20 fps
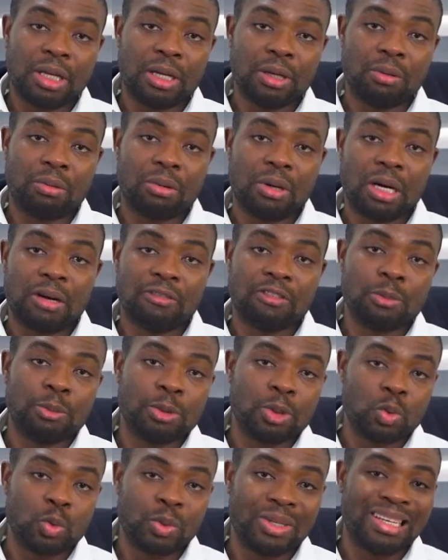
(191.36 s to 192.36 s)
aircraft
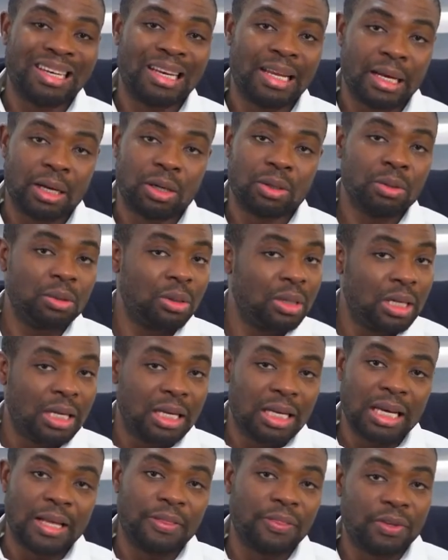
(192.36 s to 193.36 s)
between now
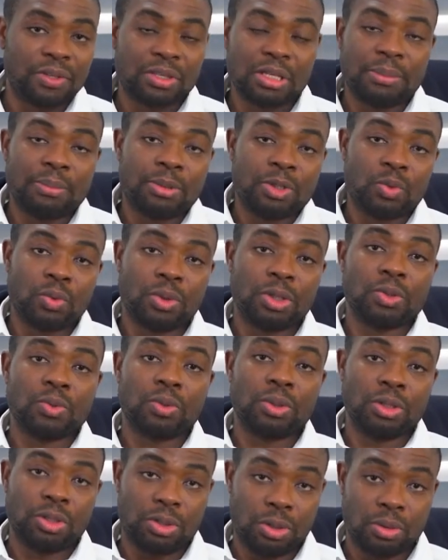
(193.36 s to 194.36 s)
and December
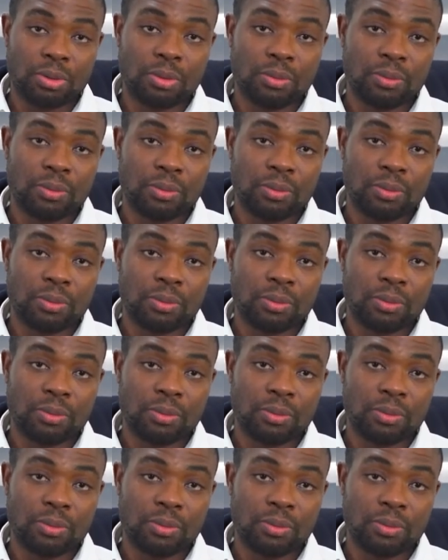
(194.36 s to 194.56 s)
2022.